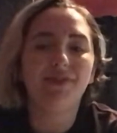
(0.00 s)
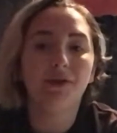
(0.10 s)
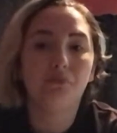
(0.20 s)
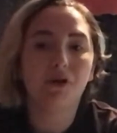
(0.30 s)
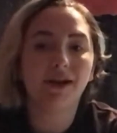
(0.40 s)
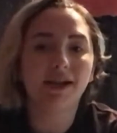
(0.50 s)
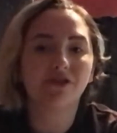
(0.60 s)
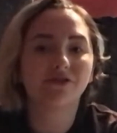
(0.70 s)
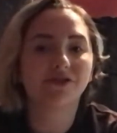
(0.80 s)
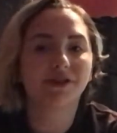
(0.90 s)
bring an
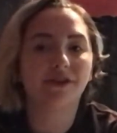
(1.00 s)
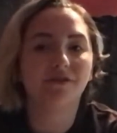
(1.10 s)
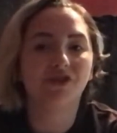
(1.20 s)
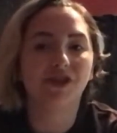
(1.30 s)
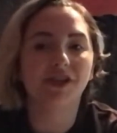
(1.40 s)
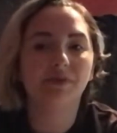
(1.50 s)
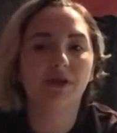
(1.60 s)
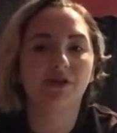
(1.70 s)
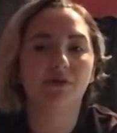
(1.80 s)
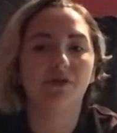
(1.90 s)
extra set of sheets
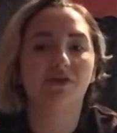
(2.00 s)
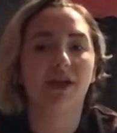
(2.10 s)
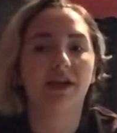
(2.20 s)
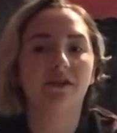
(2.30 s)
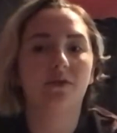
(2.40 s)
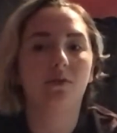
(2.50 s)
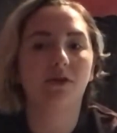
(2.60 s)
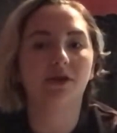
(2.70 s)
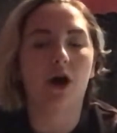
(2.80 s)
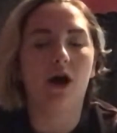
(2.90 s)
because when you take the
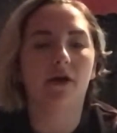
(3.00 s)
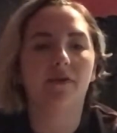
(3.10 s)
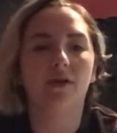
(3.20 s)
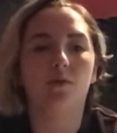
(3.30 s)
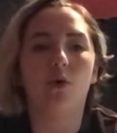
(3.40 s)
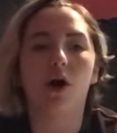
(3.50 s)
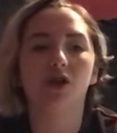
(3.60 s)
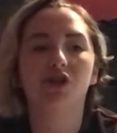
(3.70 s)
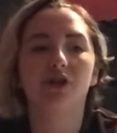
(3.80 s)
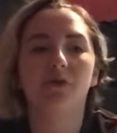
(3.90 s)
ones off and
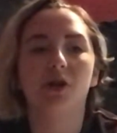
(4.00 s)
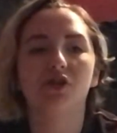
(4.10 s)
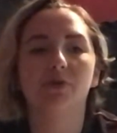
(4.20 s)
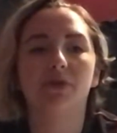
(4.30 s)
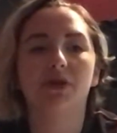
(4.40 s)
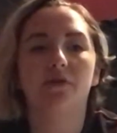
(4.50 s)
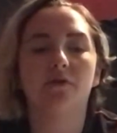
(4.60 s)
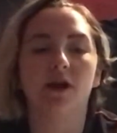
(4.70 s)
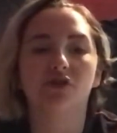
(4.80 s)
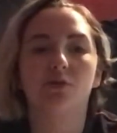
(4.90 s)
wash them, you can just put the
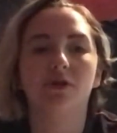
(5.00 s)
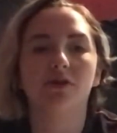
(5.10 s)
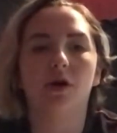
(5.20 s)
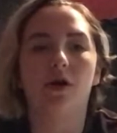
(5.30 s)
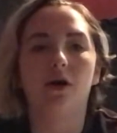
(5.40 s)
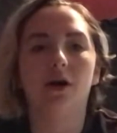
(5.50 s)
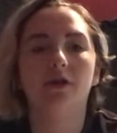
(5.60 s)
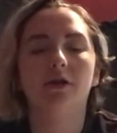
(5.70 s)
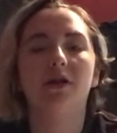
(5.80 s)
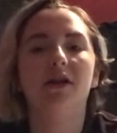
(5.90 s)
fresh ones
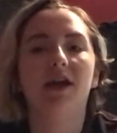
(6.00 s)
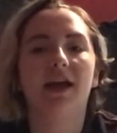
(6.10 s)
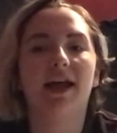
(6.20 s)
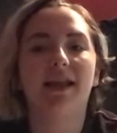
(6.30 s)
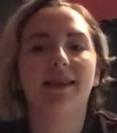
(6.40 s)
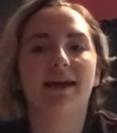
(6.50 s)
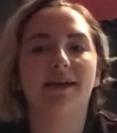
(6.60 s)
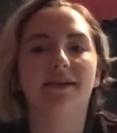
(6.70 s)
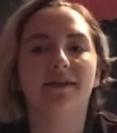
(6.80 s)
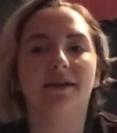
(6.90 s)
on and
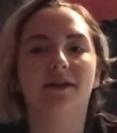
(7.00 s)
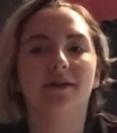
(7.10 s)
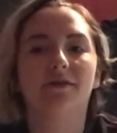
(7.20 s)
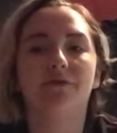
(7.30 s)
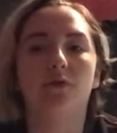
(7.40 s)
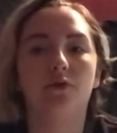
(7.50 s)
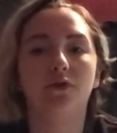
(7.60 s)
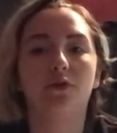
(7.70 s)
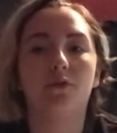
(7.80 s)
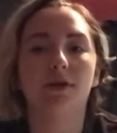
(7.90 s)
then
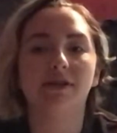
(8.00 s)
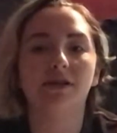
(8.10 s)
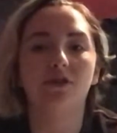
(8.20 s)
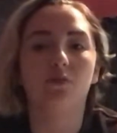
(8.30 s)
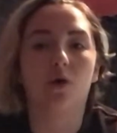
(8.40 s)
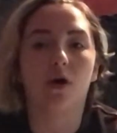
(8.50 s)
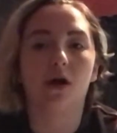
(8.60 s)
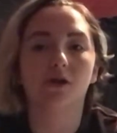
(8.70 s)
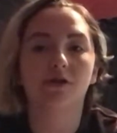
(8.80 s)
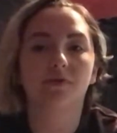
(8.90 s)
fold the ones that you
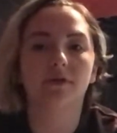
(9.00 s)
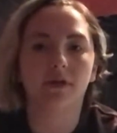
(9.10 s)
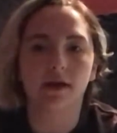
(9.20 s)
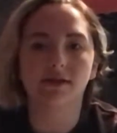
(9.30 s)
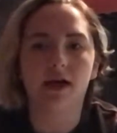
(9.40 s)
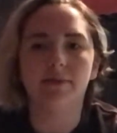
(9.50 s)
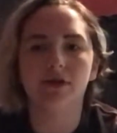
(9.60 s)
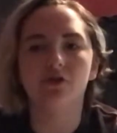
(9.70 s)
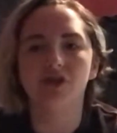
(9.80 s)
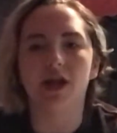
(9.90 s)
wash for the next time that
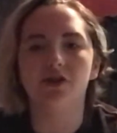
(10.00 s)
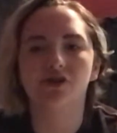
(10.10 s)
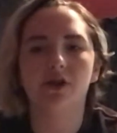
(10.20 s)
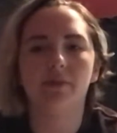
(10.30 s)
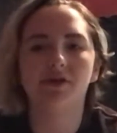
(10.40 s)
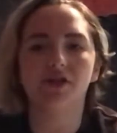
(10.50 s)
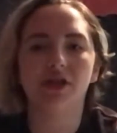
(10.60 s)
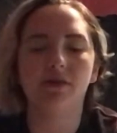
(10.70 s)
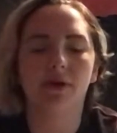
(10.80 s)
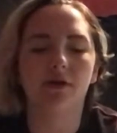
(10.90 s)
you change them and just
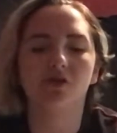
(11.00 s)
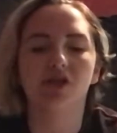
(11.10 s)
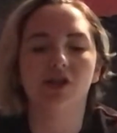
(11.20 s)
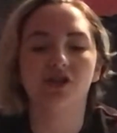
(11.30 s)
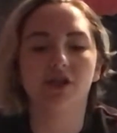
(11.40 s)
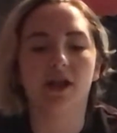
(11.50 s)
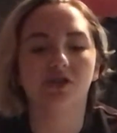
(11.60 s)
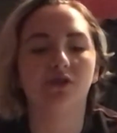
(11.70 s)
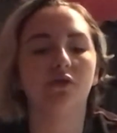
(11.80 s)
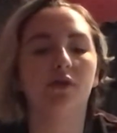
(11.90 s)
keep interchanging that
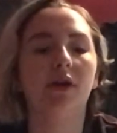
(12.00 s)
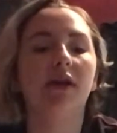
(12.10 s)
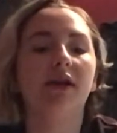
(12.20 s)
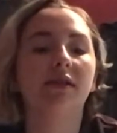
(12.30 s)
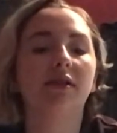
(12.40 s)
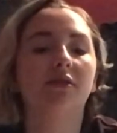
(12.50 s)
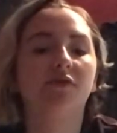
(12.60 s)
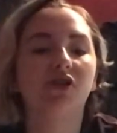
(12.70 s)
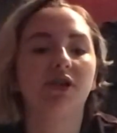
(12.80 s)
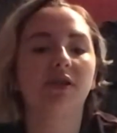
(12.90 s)
2 sets of
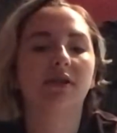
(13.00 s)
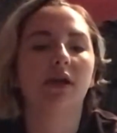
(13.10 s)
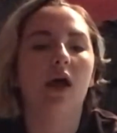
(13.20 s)
sheets.